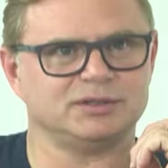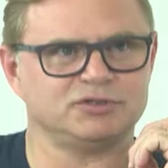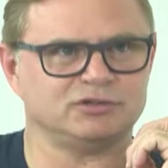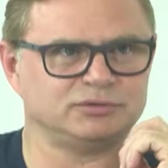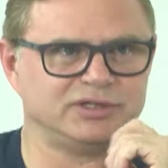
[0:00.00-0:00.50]

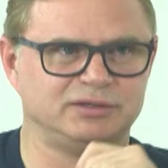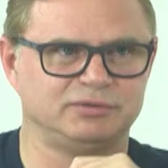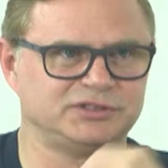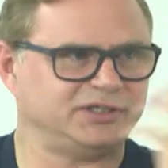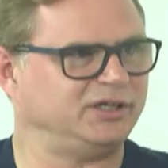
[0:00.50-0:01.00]
sometimes we're
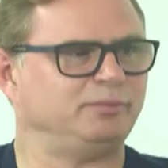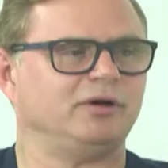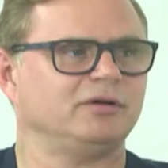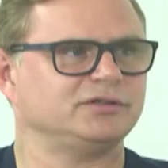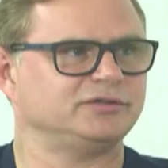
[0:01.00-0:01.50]
dealing with senior
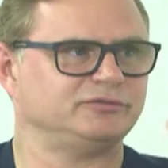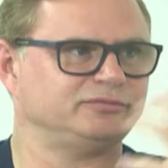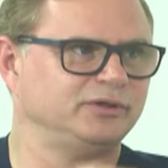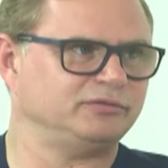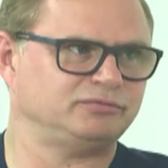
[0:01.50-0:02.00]
partners
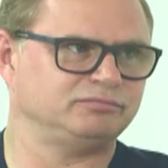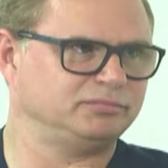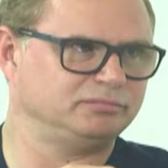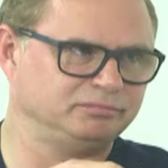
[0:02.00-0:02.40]
of